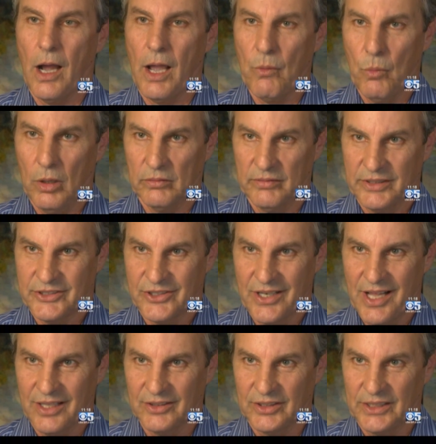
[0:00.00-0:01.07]
I want Richard
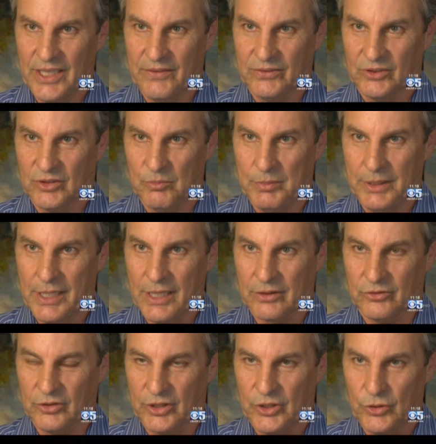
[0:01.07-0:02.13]
Allen Davis to be
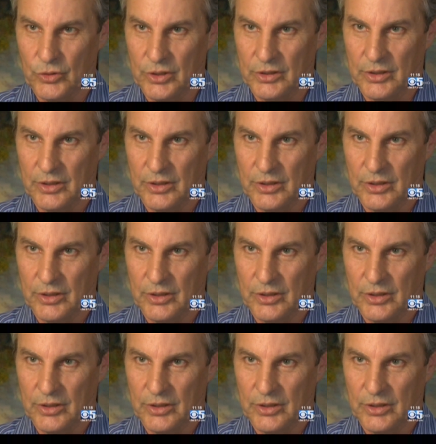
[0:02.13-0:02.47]
executed.